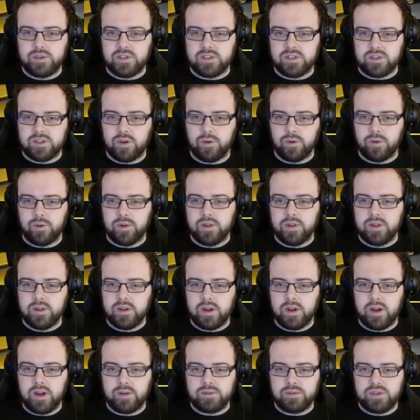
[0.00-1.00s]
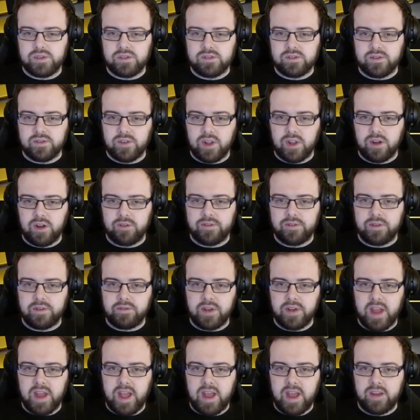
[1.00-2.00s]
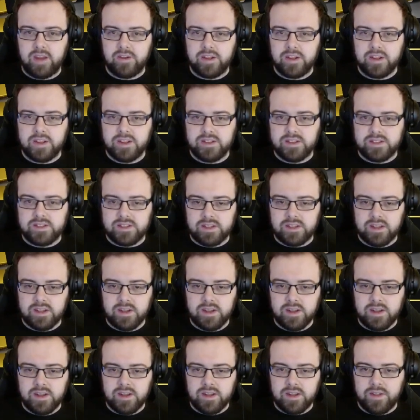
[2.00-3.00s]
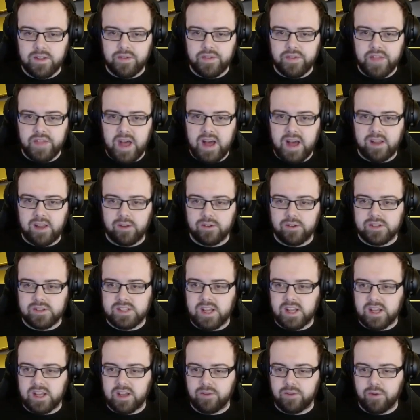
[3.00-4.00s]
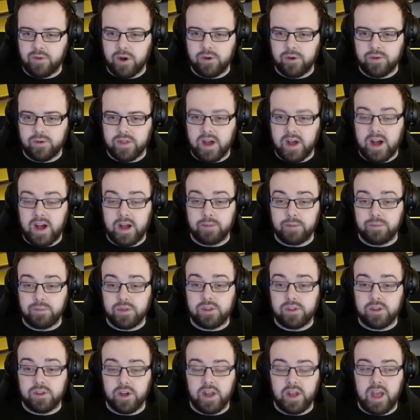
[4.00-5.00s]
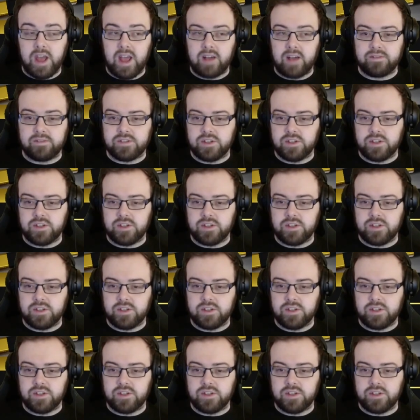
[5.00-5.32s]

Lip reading: which is cool. We seem to have a lot of different areas. That looks like a road that I'm gonna